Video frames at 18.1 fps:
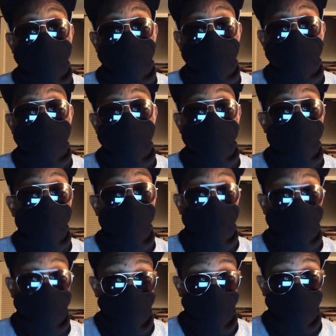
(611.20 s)
that
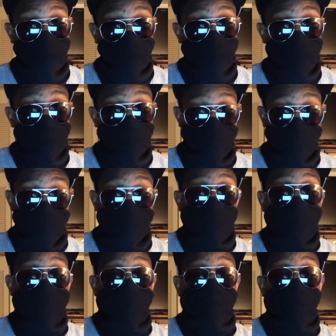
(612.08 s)
whatsoever.
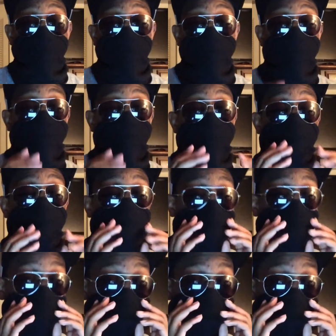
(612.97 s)
I've seen